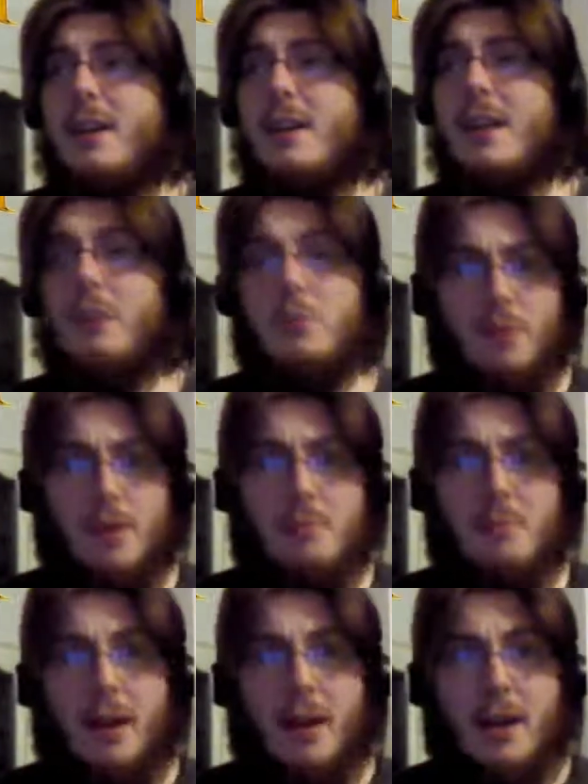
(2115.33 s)
That was run
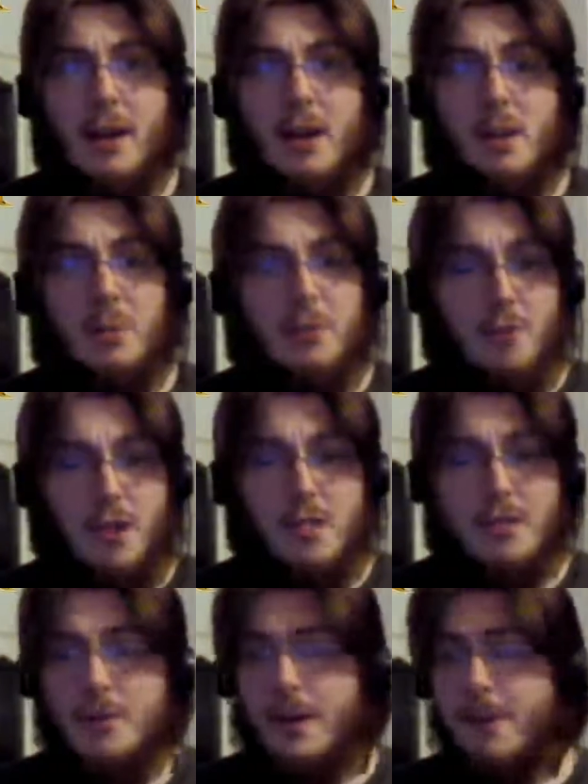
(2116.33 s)
by a couple of
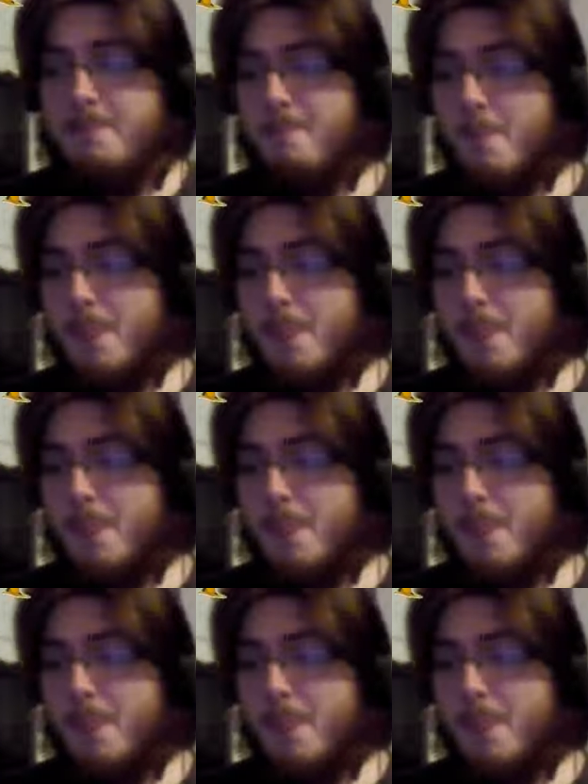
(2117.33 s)
friends of mine,